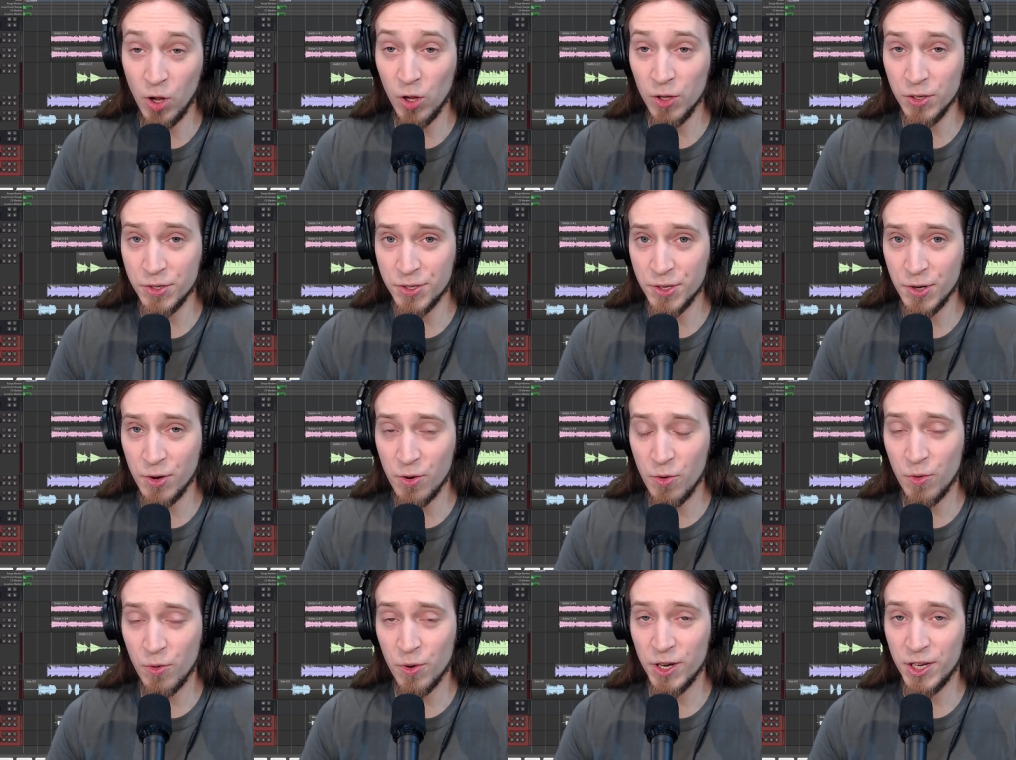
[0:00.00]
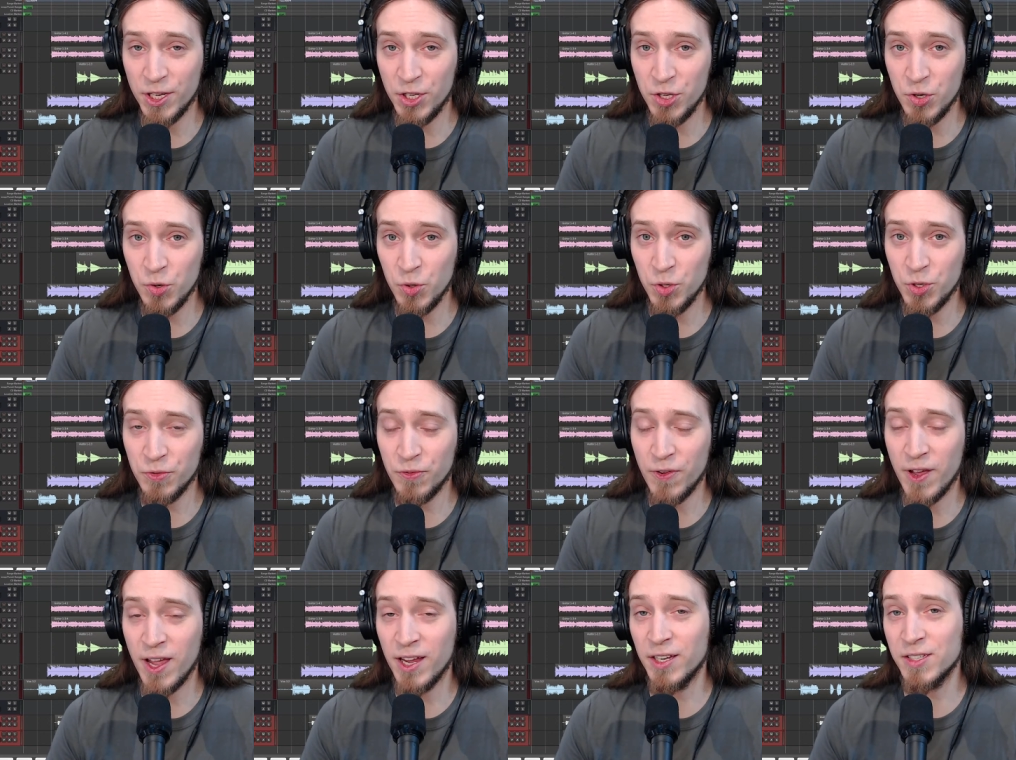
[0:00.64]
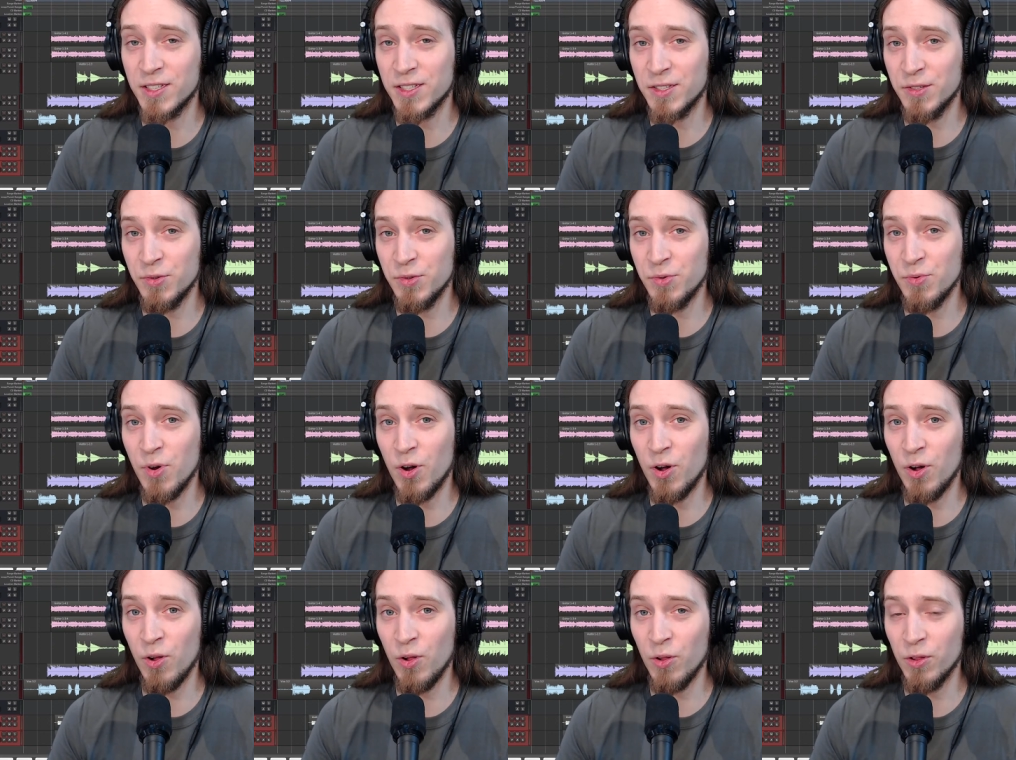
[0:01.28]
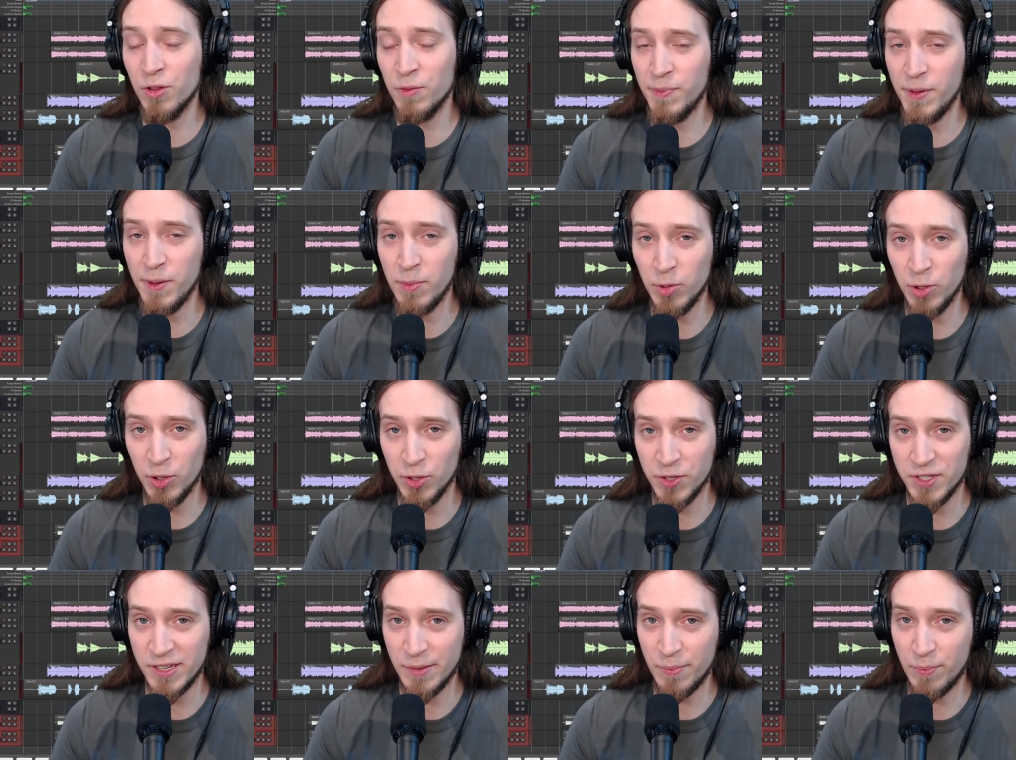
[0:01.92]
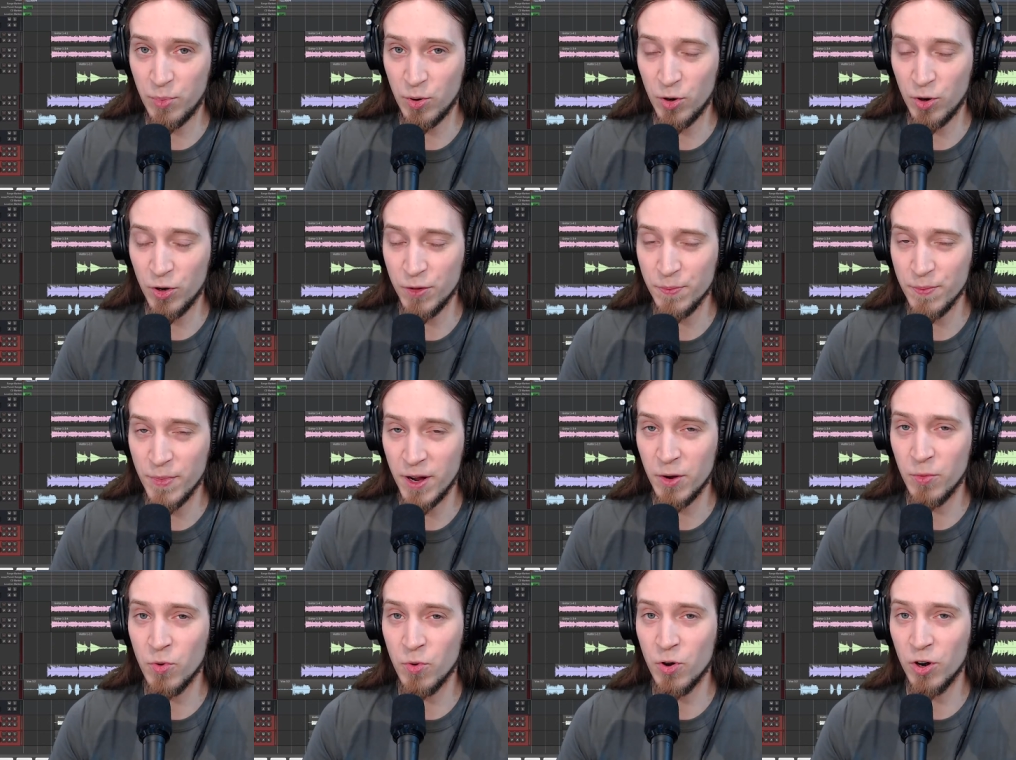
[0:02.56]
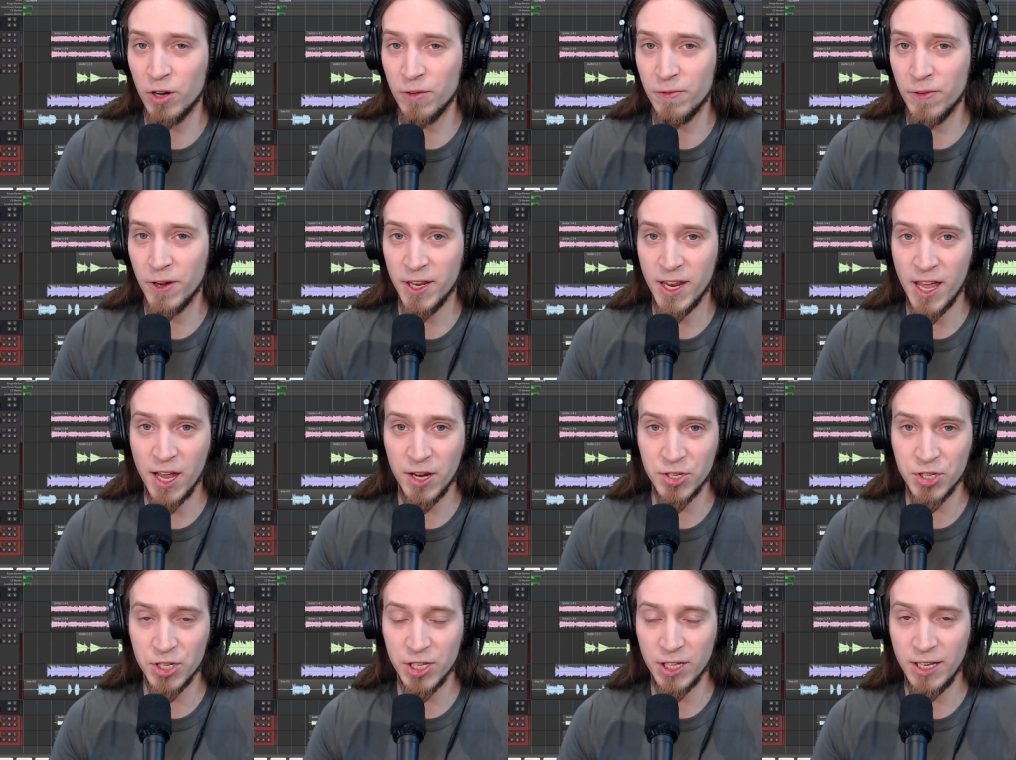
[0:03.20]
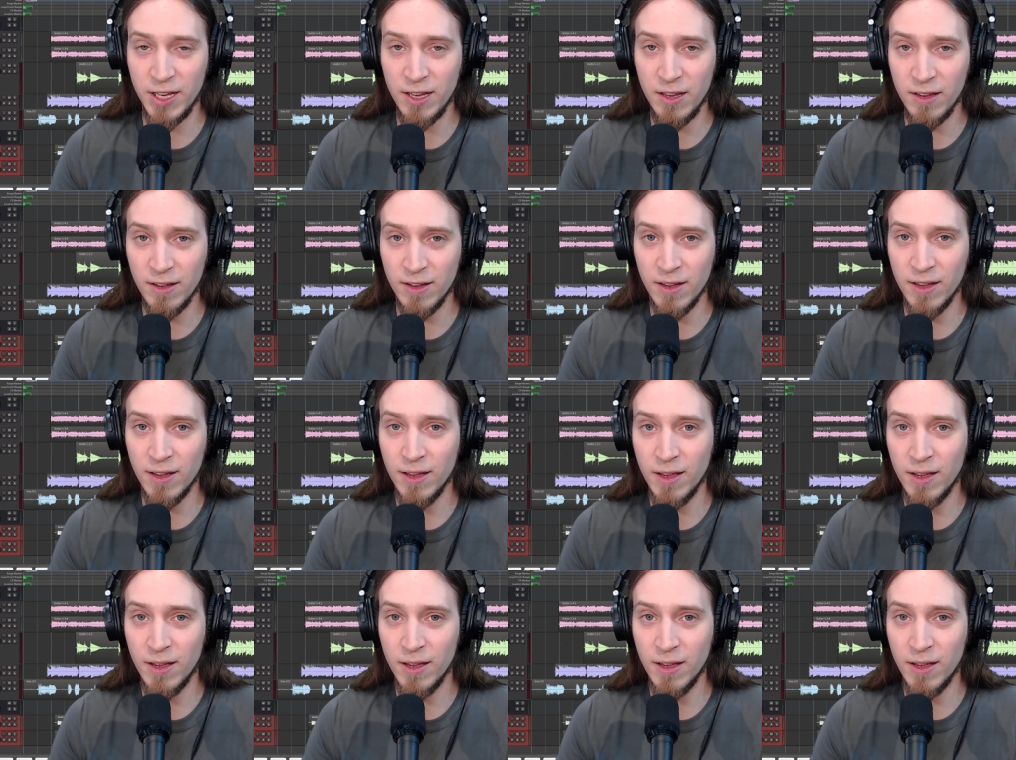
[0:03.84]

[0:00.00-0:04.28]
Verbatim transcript: also, huge thanks to all the people who support my work financially.